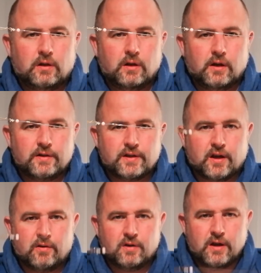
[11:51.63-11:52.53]
like
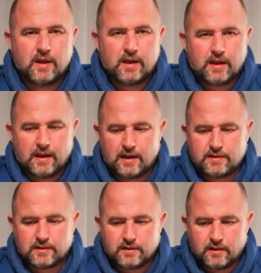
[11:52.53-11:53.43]
so,
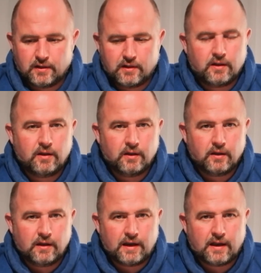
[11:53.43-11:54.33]
hits
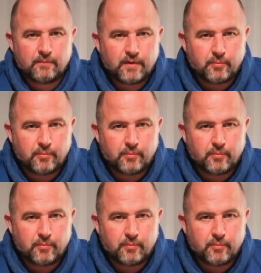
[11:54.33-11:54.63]
the